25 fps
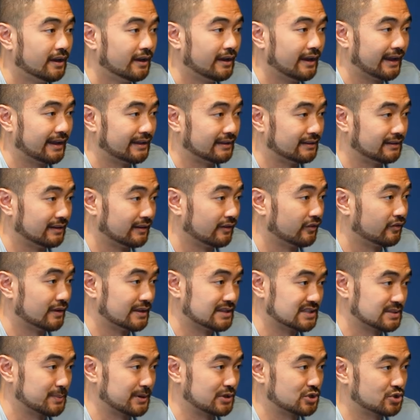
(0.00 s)
And
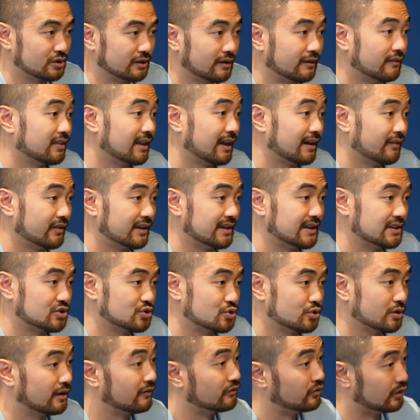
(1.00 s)
especially if they have a
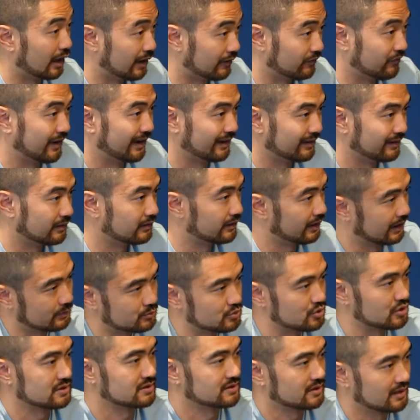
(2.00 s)
history of not filing claims,
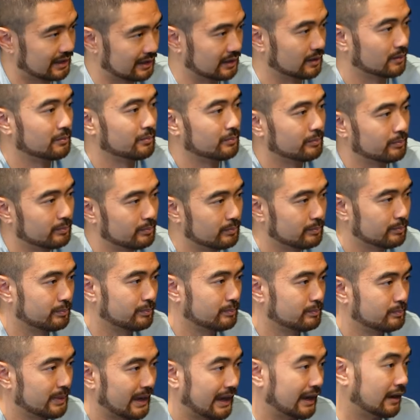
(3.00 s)
just kind of
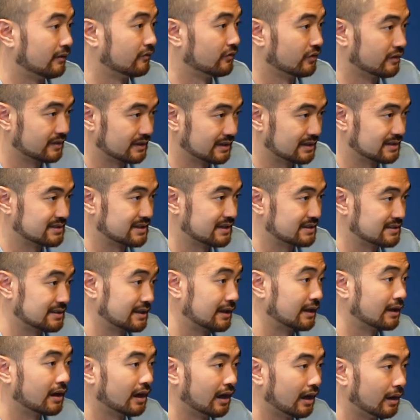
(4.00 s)
paying for things as
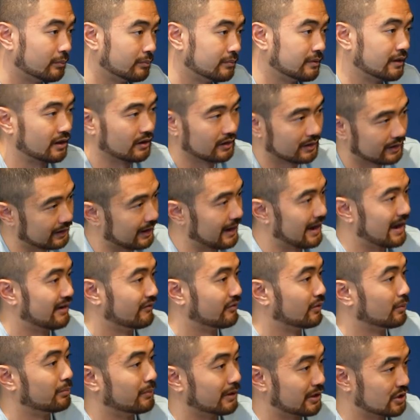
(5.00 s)
they come, they're going to have
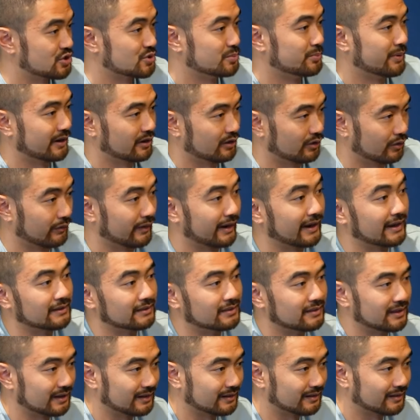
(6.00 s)
a much better rate
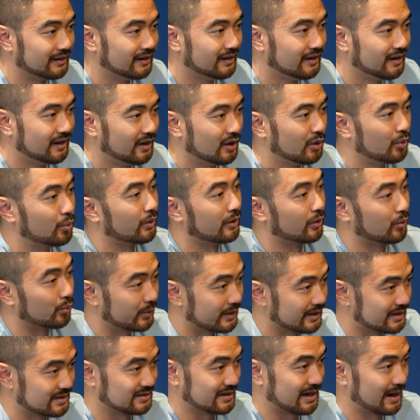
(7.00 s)
than what
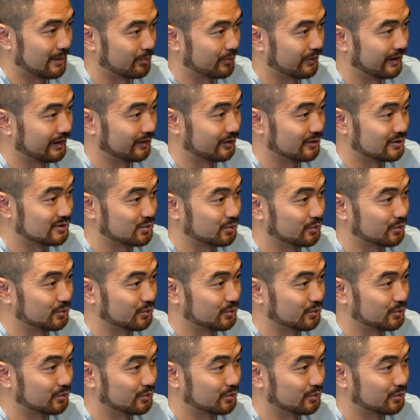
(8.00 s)
we as operators